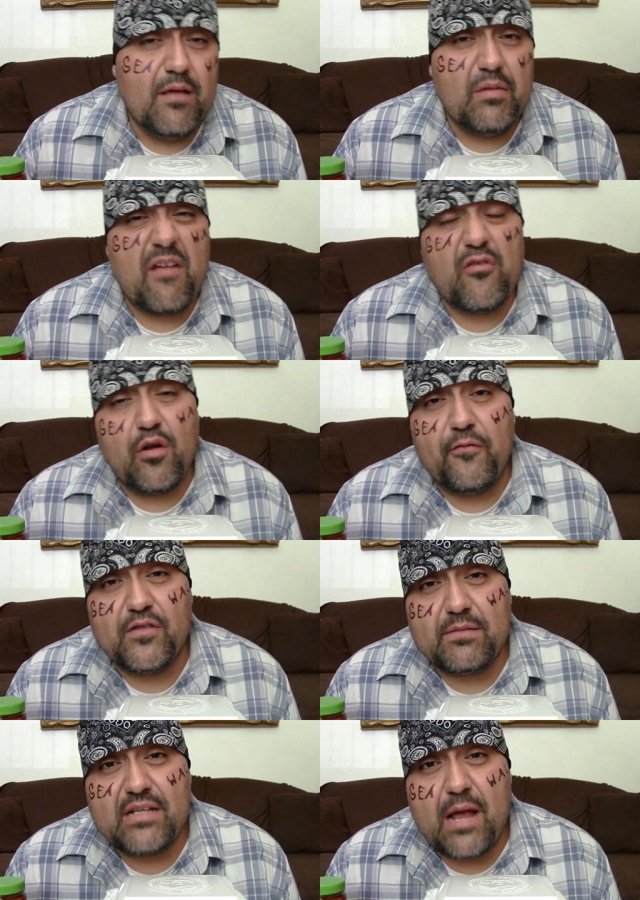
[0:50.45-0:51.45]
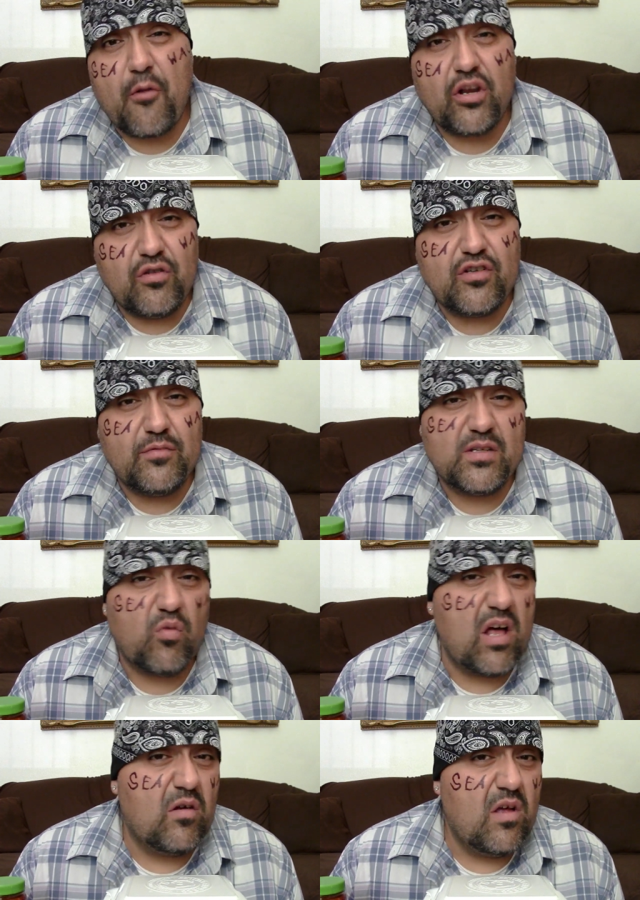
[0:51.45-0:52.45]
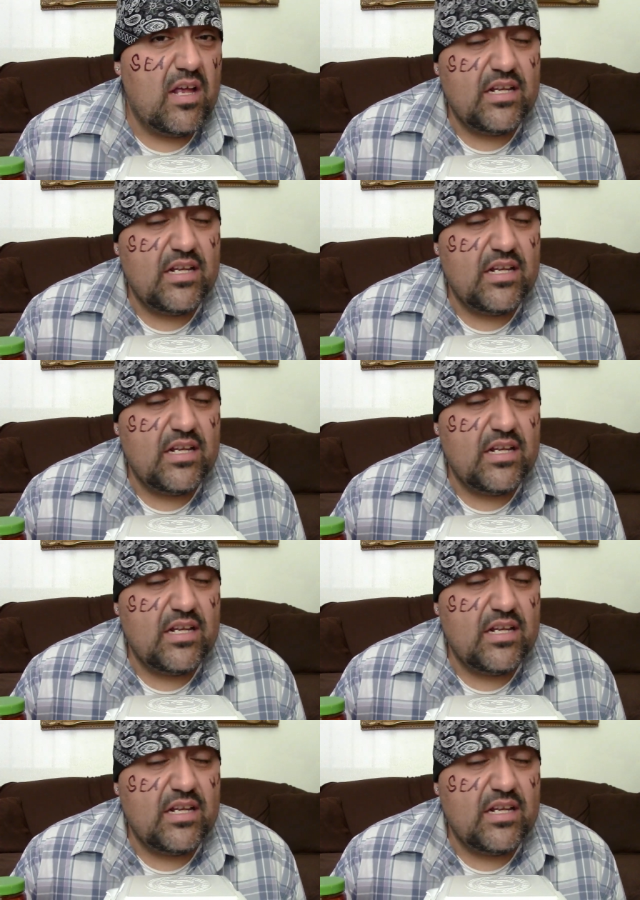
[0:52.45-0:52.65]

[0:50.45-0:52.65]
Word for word: But I've known him for some time on YouTube as well,